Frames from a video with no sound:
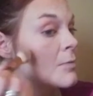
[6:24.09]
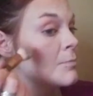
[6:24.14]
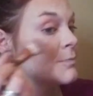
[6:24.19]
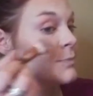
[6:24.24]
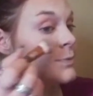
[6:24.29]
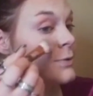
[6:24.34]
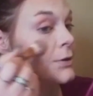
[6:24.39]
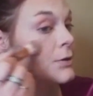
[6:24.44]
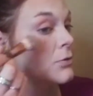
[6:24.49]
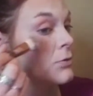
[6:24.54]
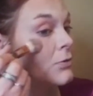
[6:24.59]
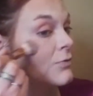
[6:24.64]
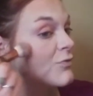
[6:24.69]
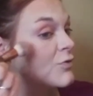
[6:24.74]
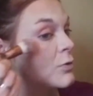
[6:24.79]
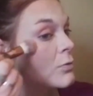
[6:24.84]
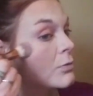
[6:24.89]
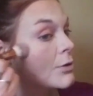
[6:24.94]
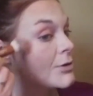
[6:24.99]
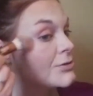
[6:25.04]

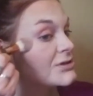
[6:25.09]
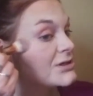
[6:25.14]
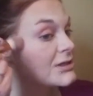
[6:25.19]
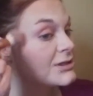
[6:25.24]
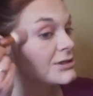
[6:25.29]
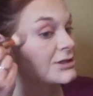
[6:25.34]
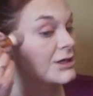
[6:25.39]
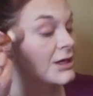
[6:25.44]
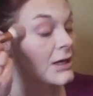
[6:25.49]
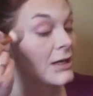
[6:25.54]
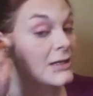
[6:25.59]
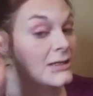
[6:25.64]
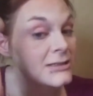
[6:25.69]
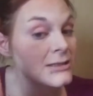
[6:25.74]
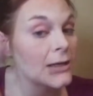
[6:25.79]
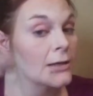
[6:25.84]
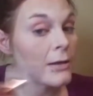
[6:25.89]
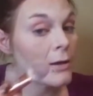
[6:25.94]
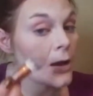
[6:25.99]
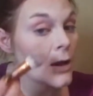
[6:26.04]
beautiful rosy cheeks,